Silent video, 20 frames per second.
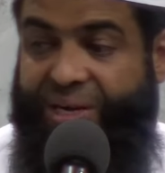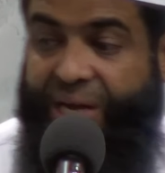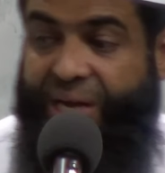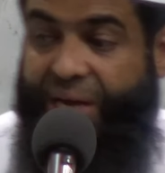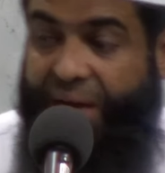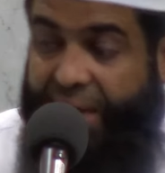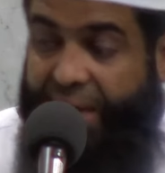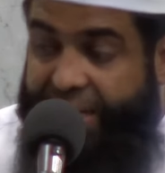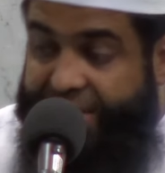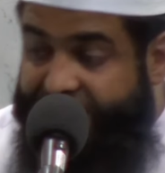
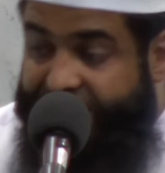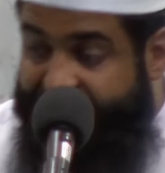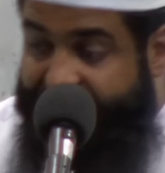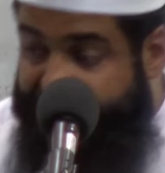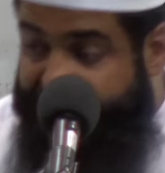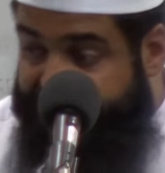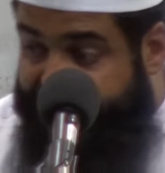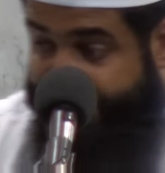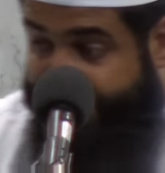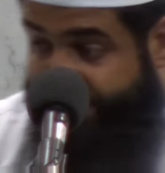Allah said, the
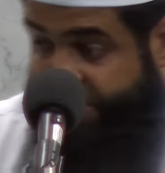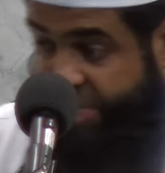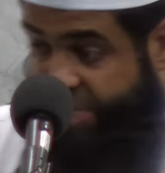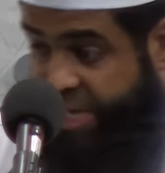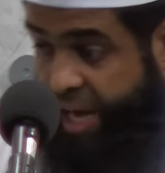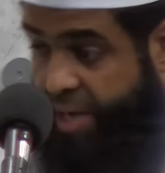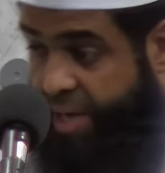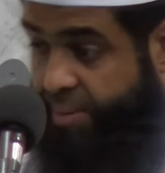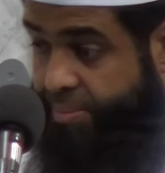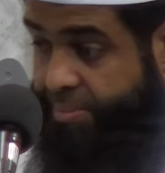devil
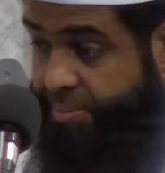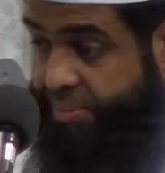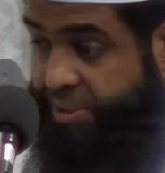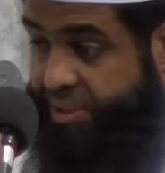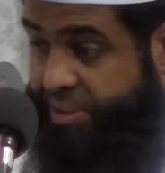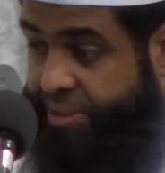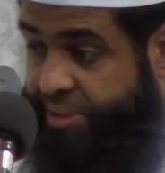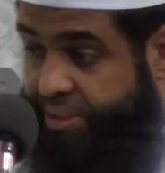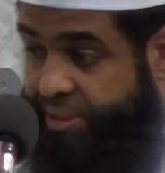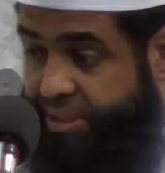
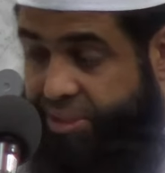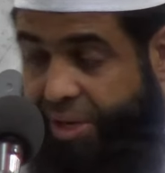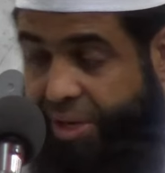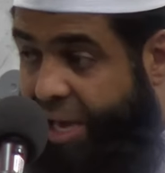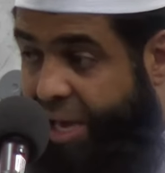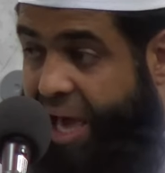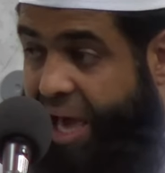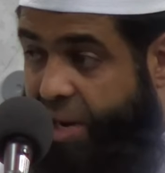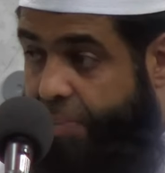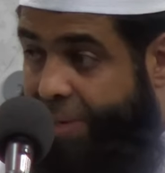comes. It's not
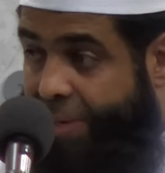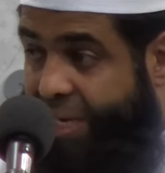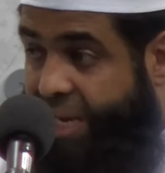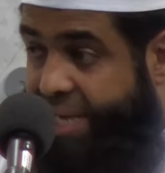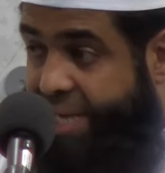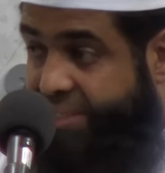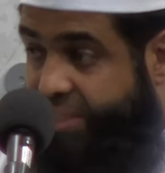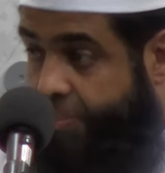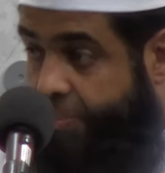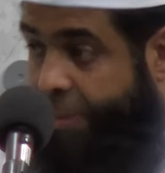an Arabic
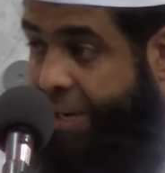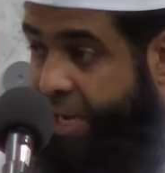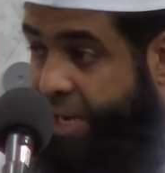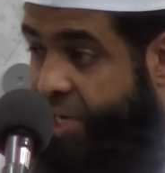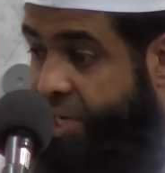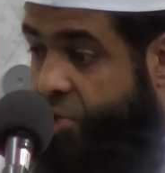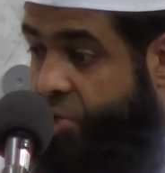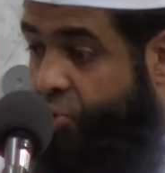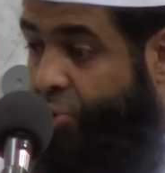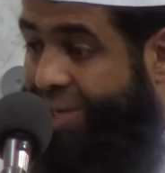lesson, but I
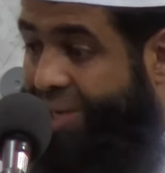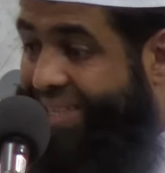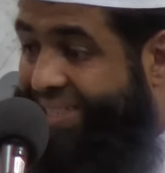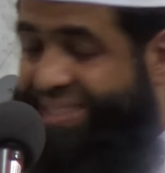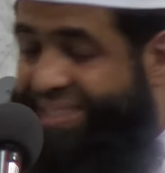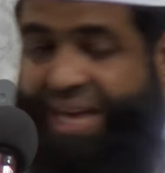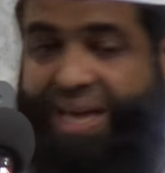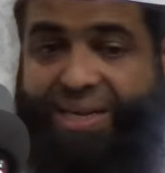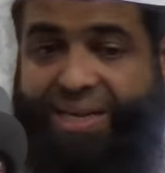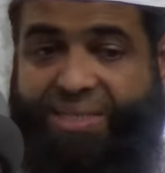need you to
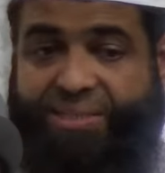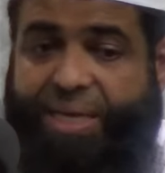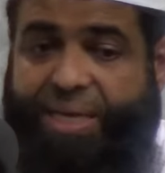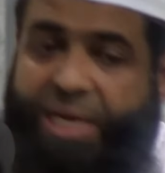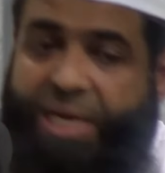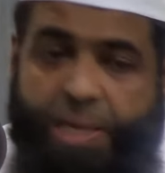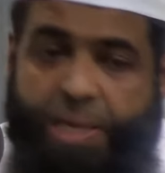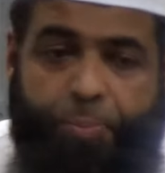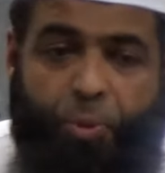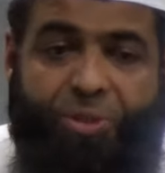understand this. And I
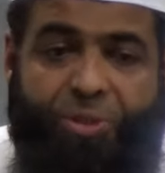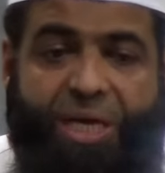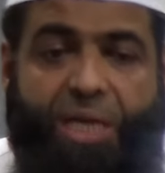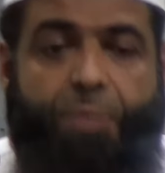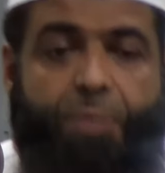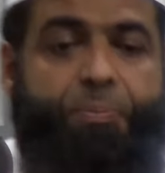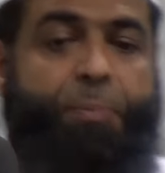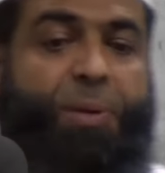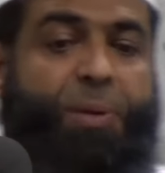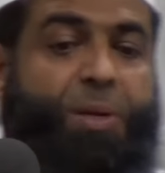keep on telling
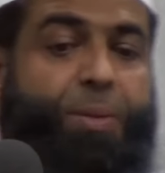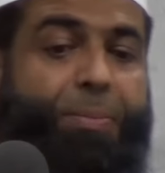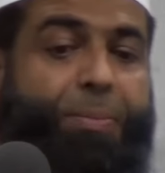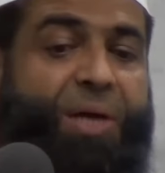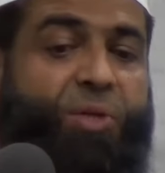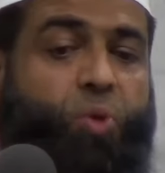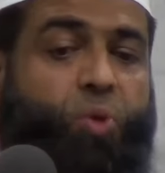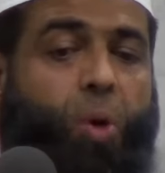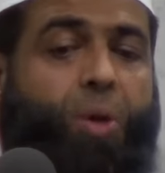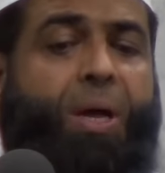people in my
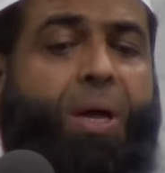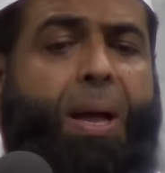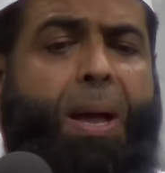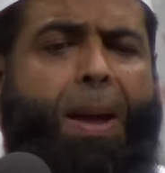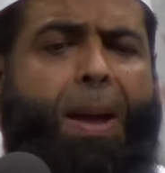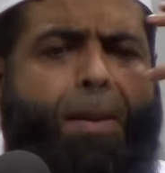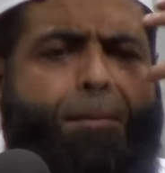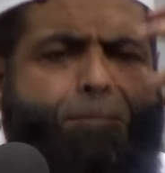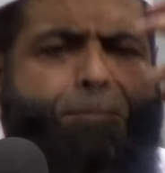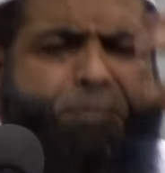talk,
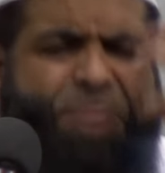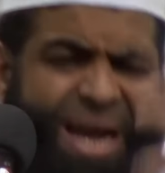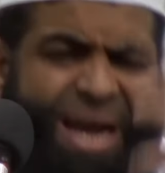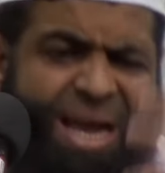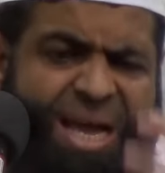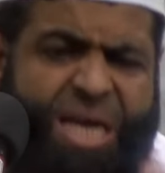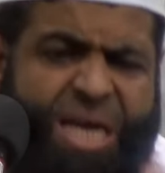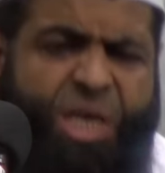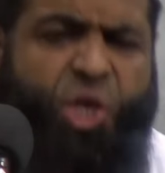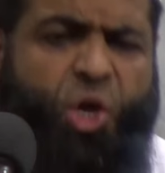
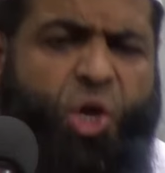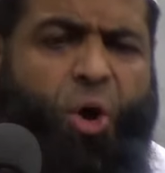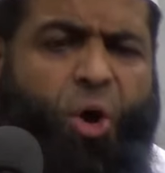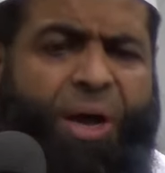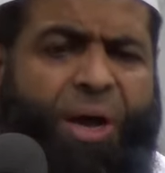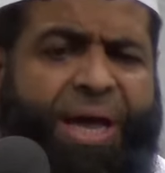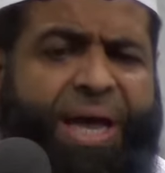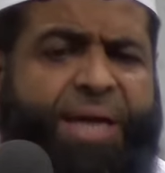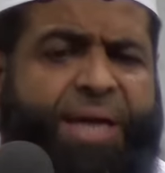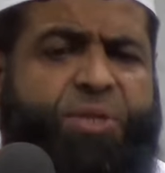break your
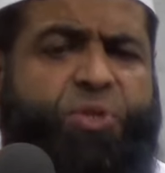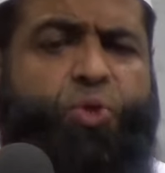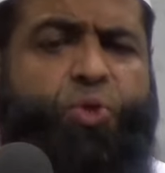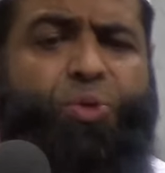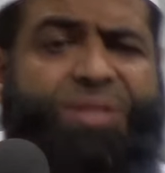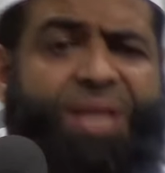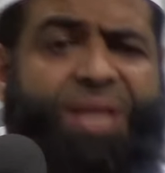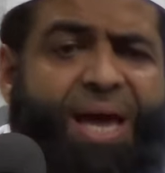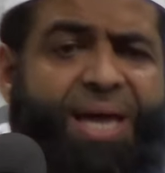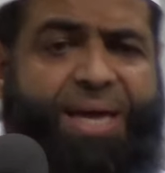head to
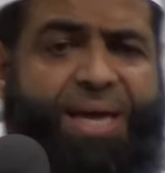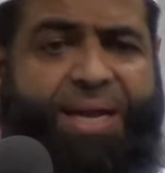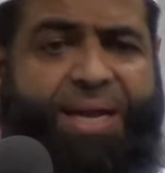try and